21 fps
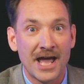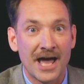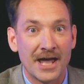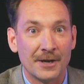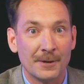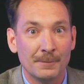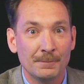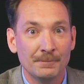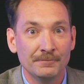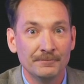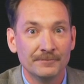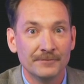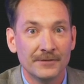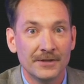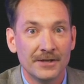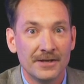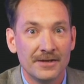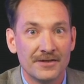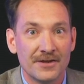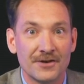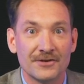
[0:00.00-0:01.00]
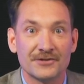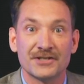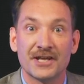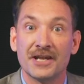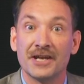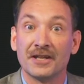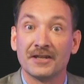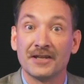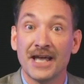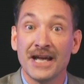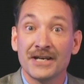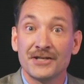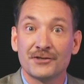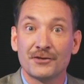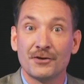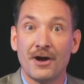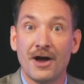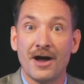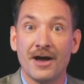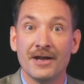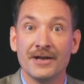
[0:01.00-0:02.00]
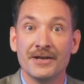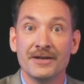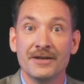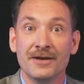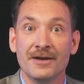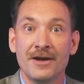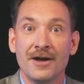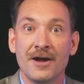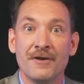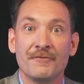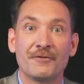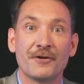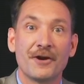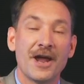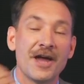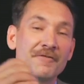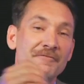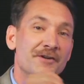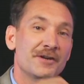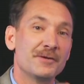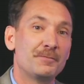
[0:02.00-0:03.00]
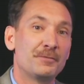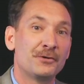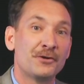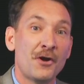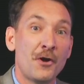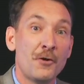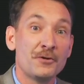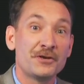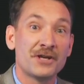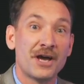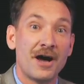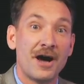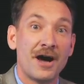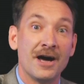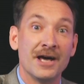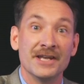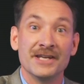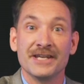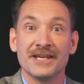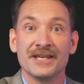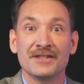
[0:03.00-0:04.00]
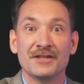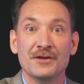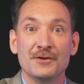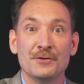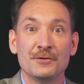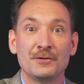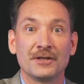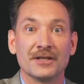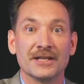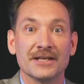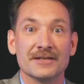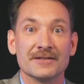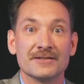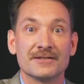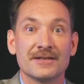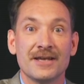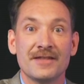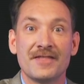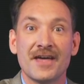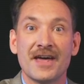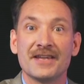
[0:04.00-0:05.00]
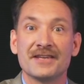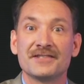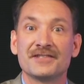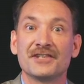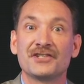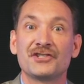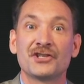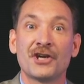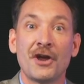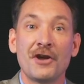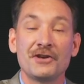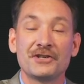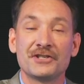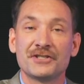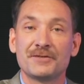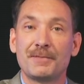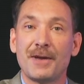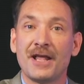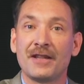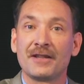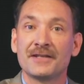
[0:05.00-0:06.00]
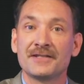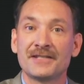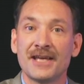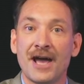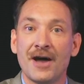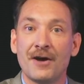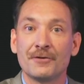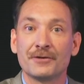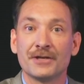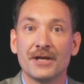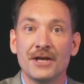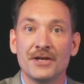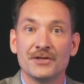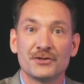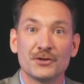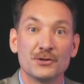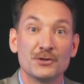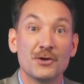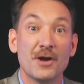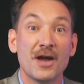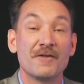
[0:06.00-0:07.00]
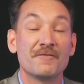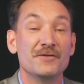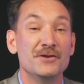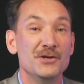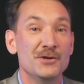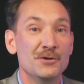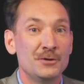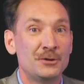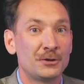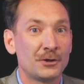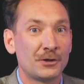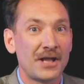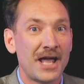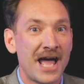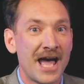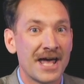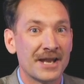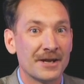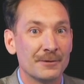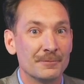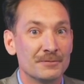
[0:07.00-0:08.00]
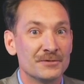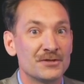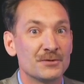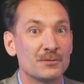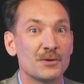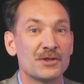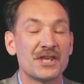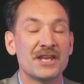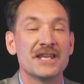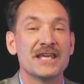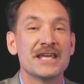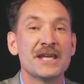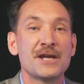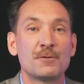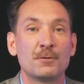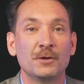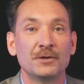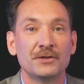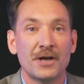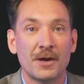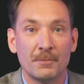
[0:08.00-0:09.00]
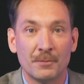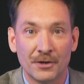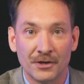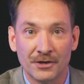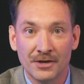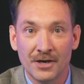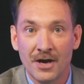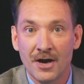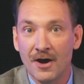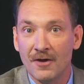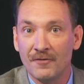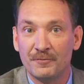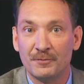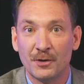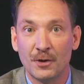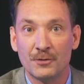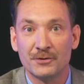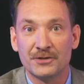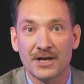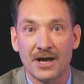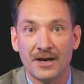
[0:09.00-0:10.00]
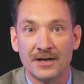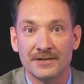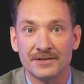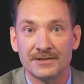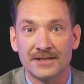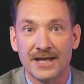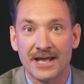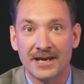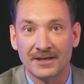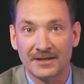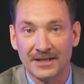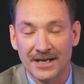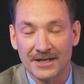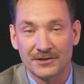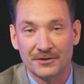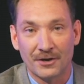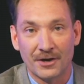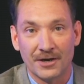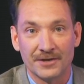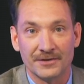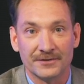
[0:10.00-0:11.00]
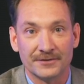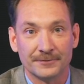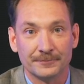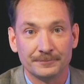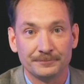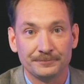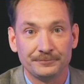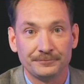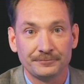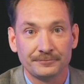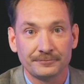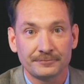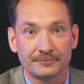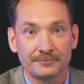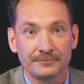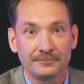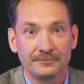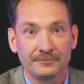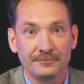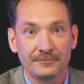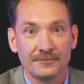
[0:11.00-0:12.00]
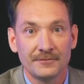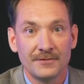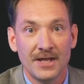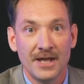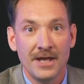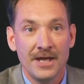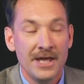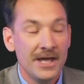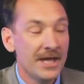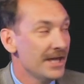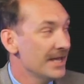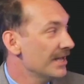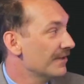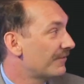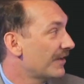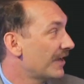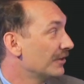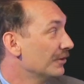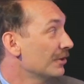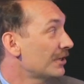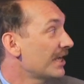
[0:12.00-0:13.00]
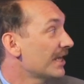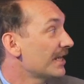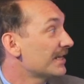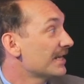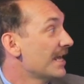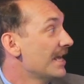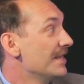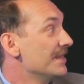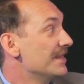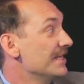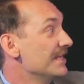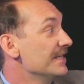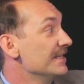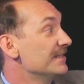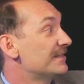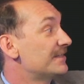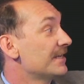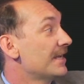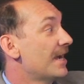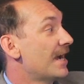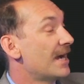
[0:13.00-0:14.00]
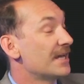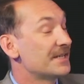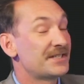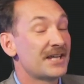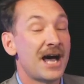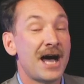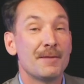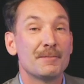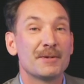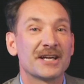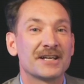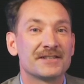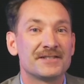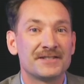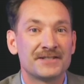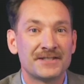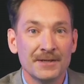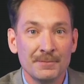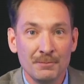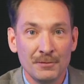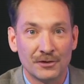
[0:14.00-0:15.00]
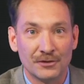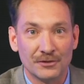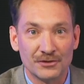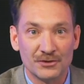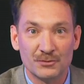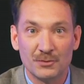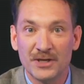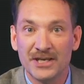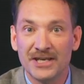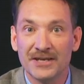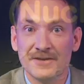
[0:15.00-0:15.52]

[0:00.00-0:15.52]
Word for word: atom, there's an electron for every proton in the nucleus. That is, the charges balance out, so you have neutral atoms with an equal number of protons and electrons. If I look at these atomic symbols, we